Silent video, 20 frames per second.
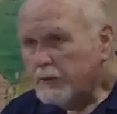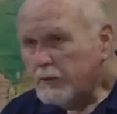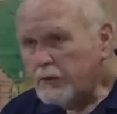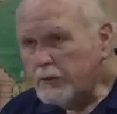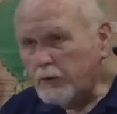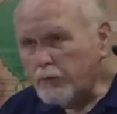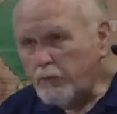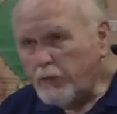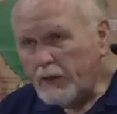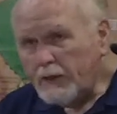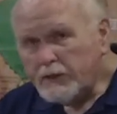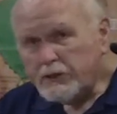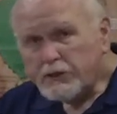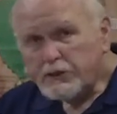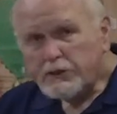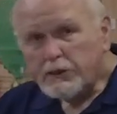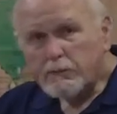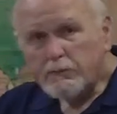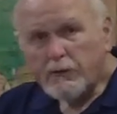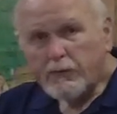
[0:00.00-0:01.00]
The
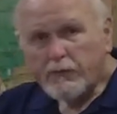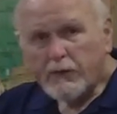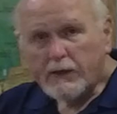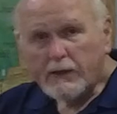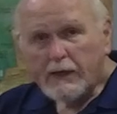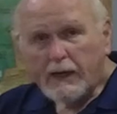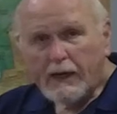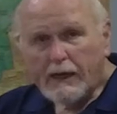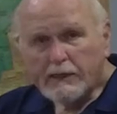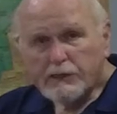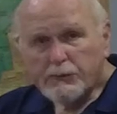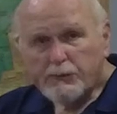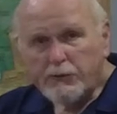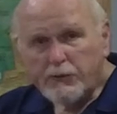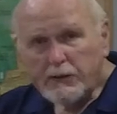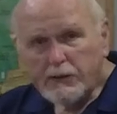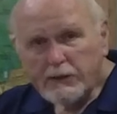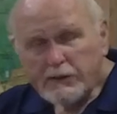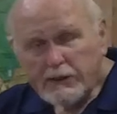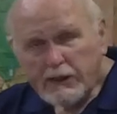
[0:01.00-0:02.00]
wisdom of the
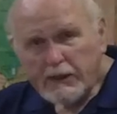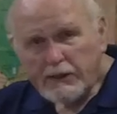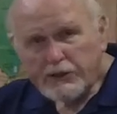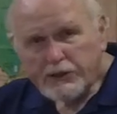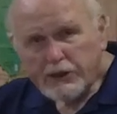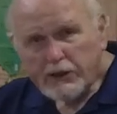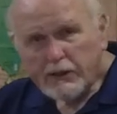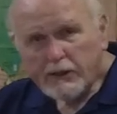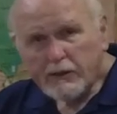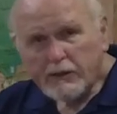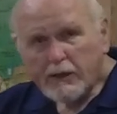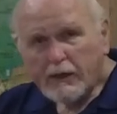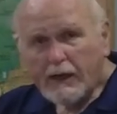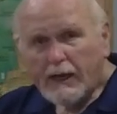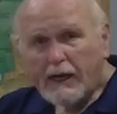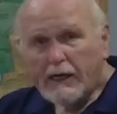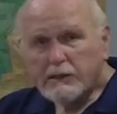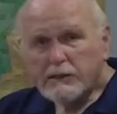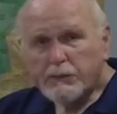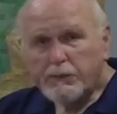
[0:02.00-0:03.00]
gospel, the teaching of the
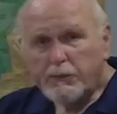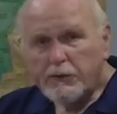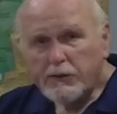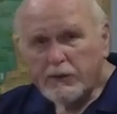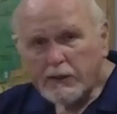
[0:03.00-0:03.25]
gospel,